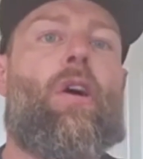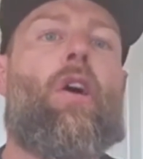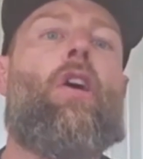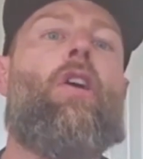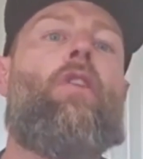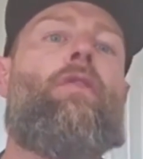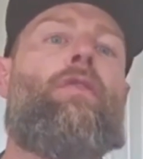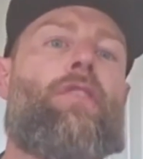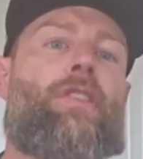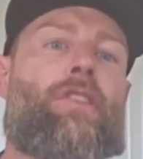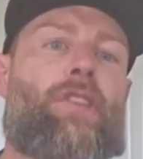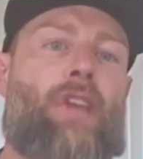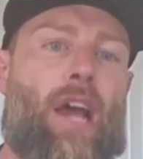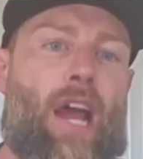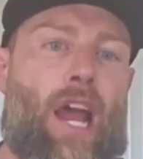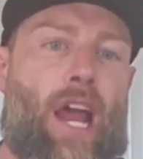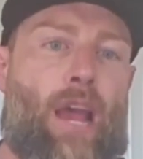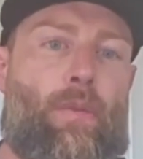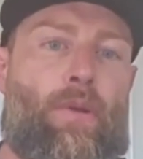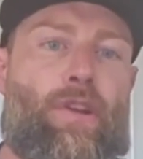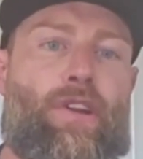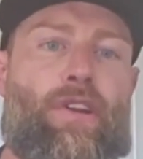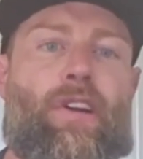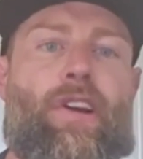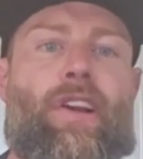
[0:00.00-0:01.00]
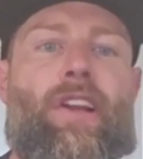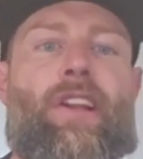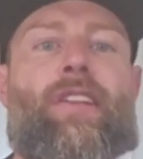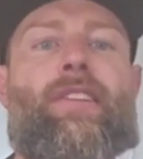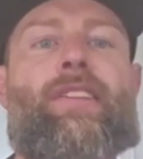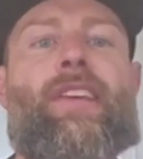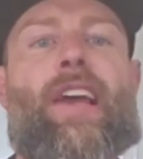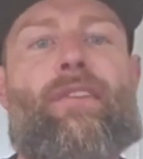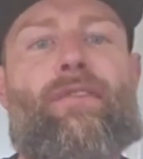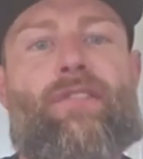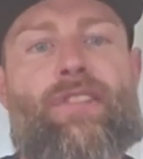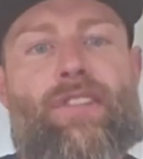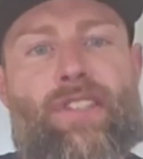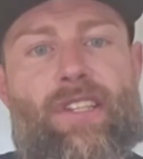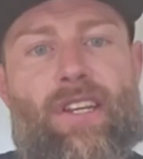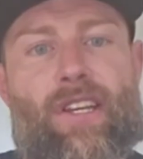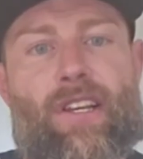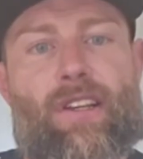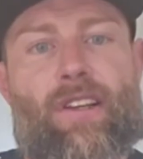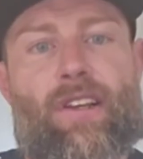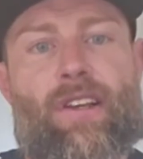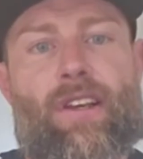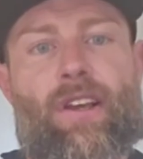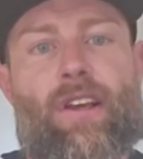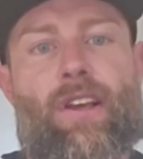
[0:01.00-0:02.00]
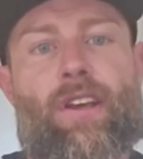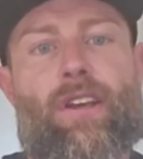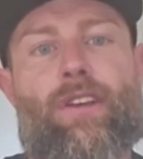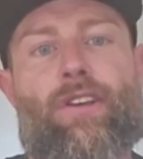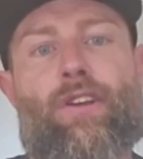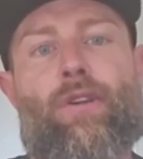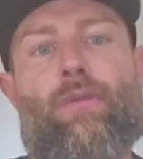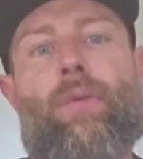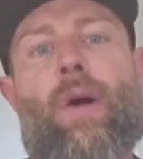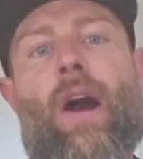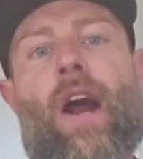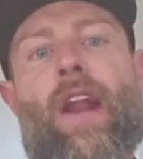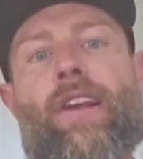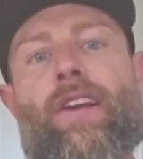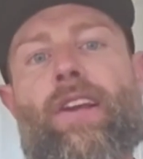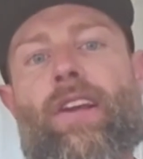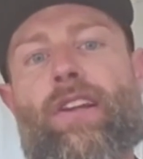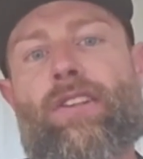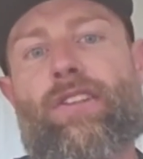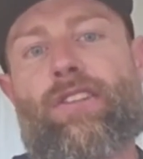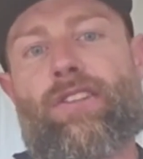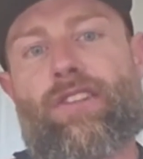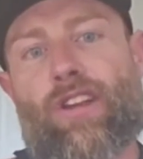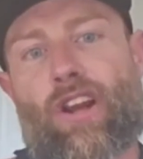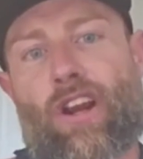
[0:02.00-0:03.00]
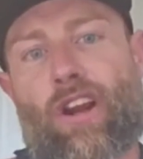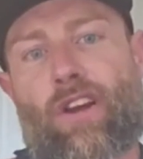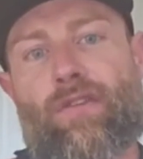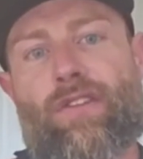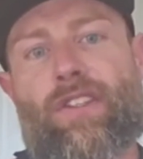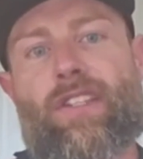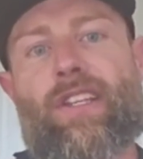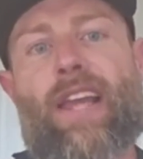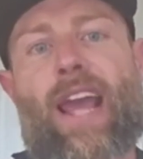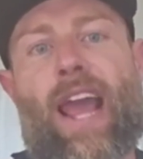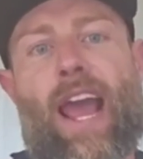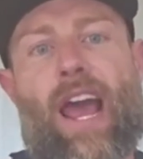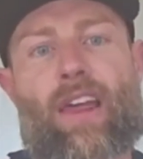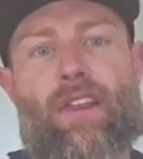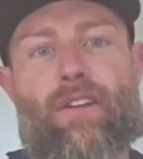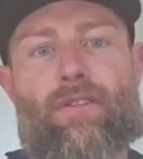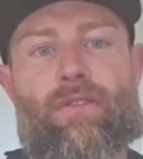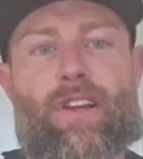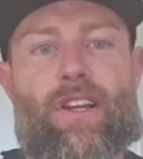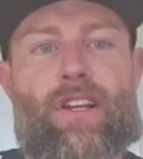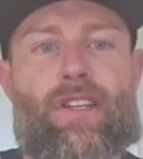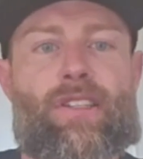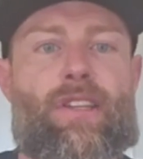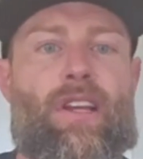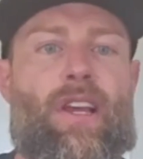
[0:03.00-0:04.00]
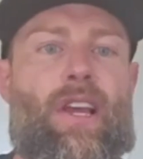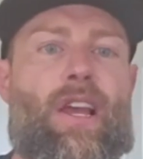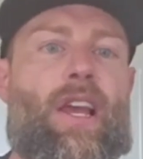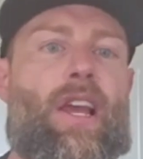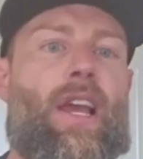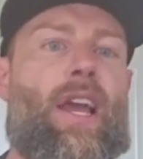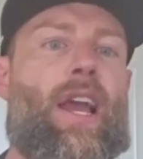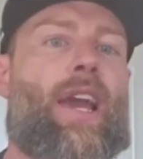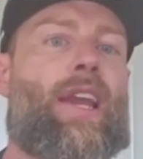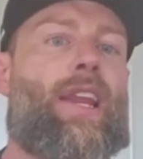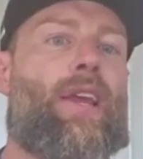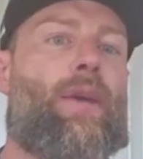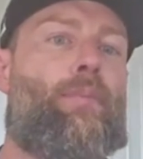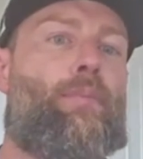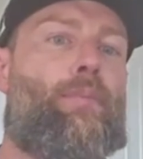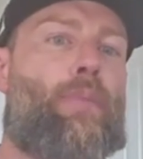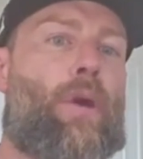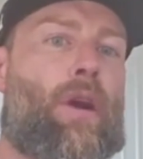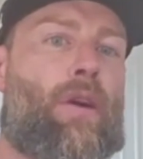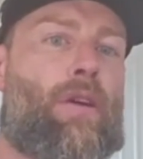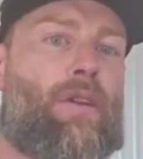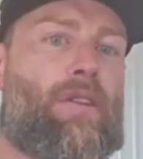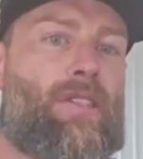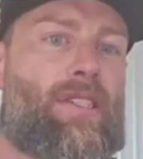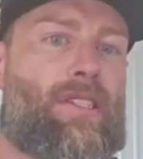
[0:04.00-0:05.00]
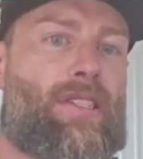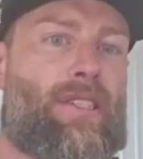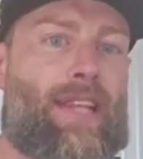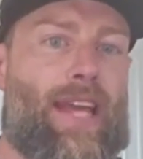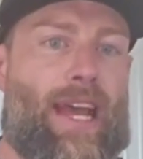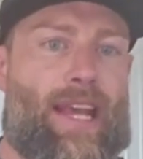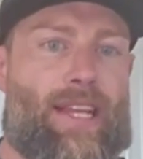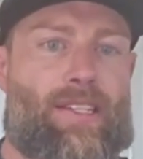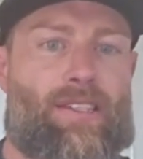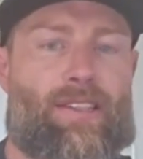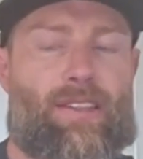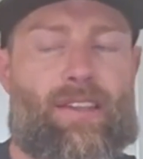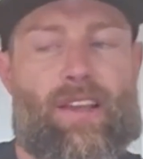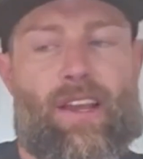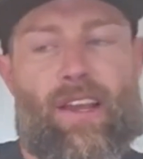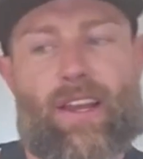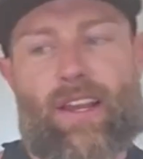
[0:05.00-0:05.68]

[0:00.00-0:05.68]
over time when you're in a deficit, your body conserves calories and it burns less.